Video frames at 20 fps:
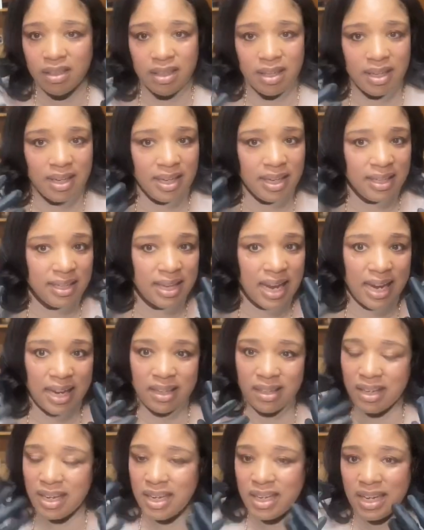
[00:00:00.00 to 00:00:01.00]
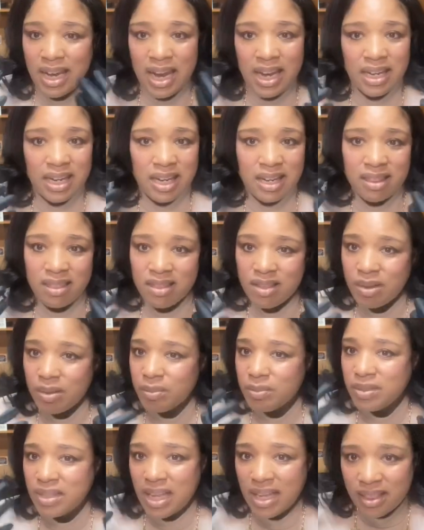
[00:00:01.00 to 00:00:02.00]
and they innate in
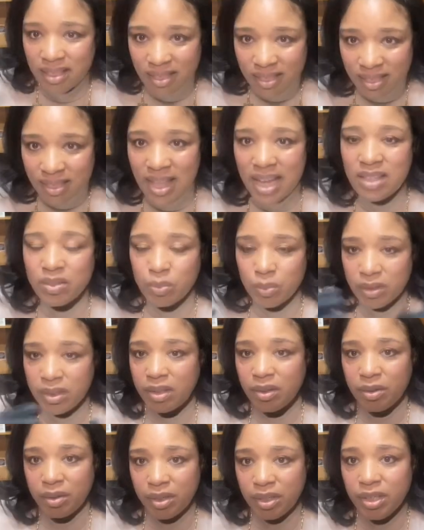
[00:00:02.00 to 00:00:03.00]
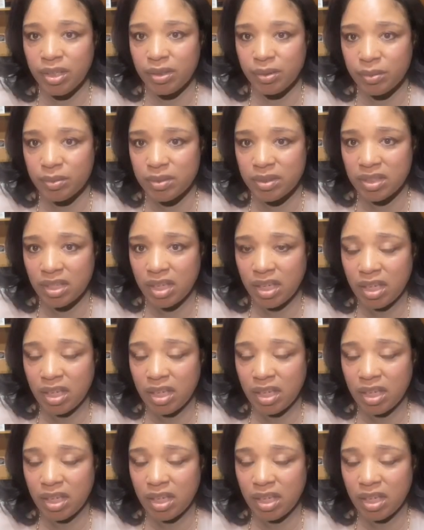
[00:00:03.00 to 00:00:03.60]
them that's what they're going to use.